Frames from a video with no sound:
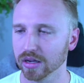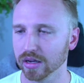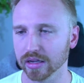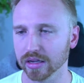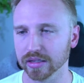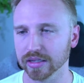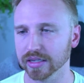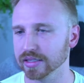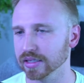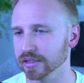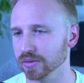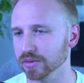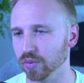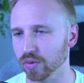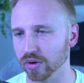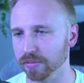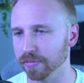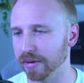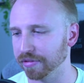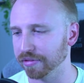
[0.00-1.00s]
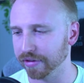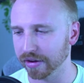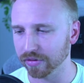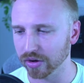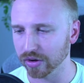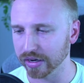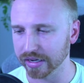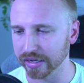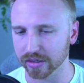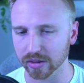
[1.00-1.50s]
This is one of my
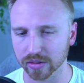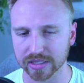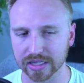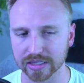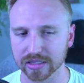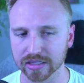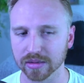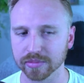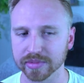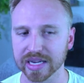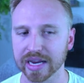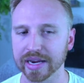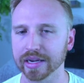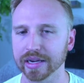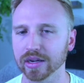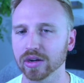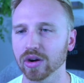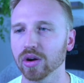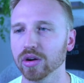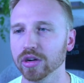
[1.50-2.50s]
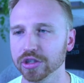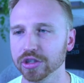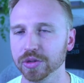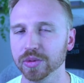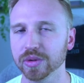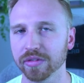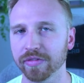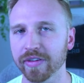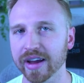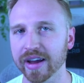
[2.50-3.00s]
favorite ecosystems. I encourage you
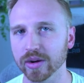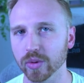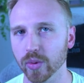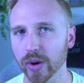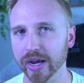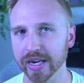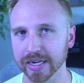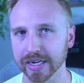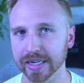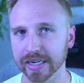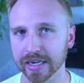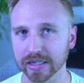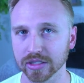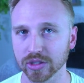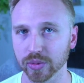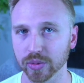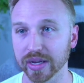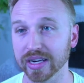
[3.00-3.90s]
to find a way to get into it.